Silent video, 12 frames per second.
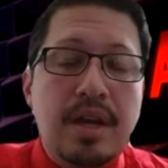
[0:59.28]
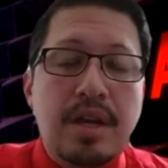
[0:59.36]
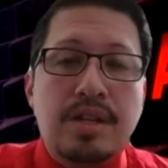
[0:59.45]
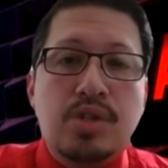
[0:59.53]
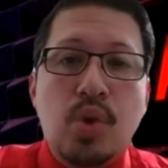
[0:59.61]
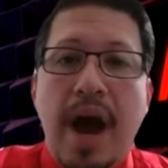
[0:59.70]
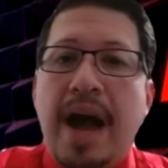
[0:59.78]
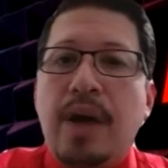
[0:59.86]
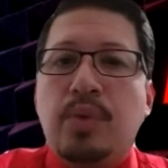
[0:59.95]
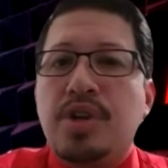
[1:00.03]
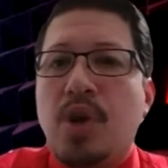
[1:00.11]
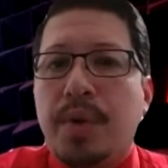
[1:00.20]
So I
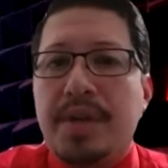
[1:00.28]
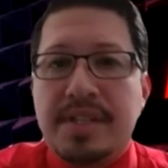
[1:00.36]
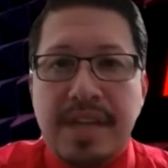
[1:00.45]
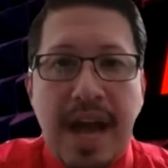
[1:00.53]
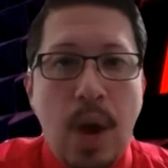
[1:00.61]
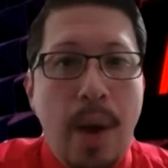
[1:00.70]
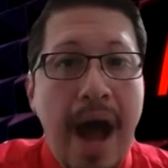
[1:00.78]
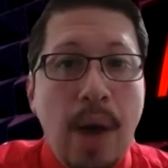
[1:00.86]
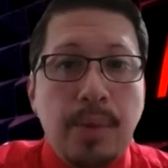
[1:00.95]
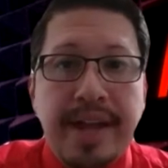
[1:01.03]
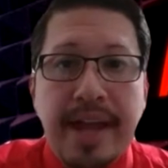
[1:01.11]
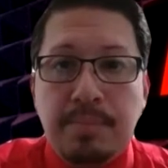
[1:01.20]
would notice how I
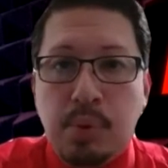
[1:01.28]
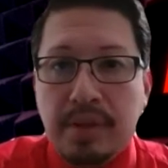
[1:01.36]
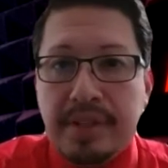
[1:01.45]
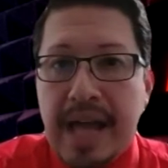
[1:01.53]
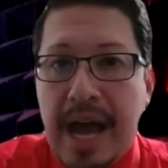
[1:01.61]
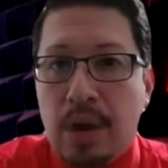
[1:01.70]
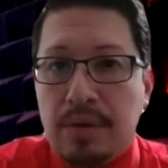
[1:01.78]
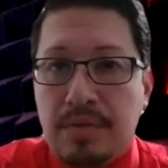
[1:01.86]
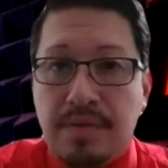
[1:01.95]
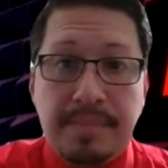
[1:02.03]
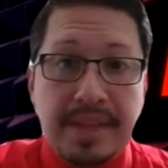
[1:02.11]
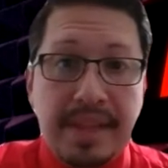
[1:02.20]
would get pulled out
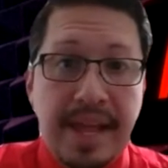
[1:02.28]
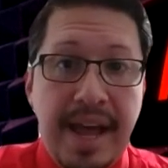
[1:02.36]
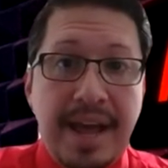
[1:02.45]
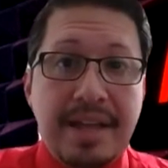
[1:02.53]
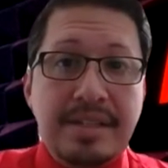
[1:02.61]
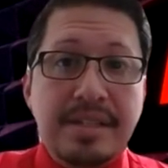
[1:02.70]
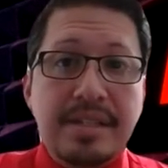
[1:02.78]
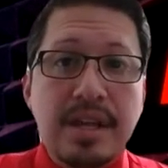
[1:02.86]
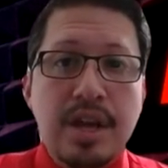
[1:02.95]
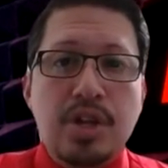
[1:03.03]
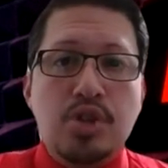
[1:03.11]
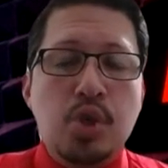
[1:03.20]
from class
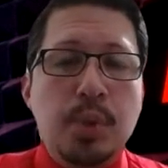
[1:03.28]
to